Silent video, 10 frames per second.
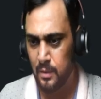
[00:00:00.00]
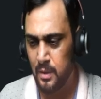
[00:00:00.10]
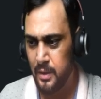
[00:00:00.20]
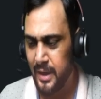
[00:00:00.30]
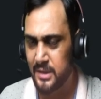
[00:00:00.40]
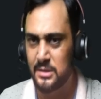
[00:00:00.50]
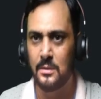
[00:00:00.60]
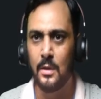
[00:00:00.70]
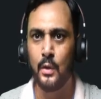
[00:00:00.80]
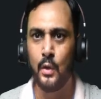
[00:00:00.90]
next
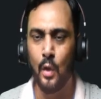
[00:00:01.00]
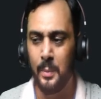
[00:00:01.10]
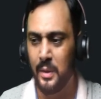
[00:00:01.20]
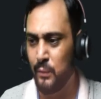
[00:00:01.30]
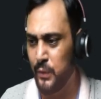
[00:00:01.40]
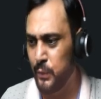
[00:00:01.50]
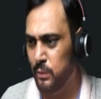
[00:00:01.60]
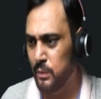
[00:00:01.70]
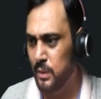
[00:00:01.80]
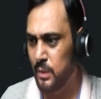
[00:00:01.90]
topic video
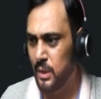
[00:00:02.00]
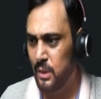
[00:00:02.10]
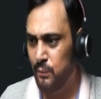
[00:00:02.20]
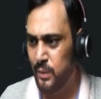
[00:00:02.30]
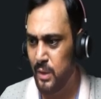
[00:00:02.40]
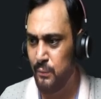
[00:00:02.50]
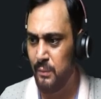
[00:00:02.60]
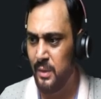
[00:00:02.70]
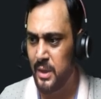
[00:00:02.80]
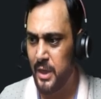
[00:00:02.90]
where we
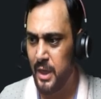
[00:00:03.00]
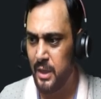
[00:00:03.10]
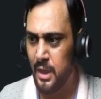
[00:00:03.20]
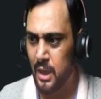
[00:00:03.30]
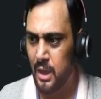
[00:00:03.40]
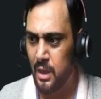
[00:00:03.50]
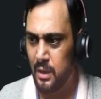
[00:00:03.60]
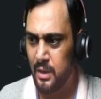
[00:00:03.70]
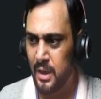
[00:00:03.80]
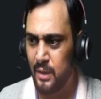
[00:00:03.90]
will create the
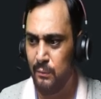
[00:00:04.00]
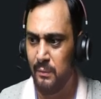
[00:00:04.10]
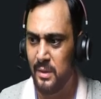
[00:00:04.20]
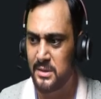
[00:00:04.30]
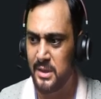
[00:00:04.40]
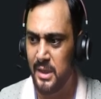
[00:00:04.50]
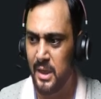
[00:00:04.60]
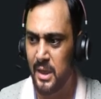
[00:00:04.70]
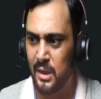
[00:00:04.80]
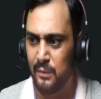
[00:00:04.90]
alert. Then we will see here if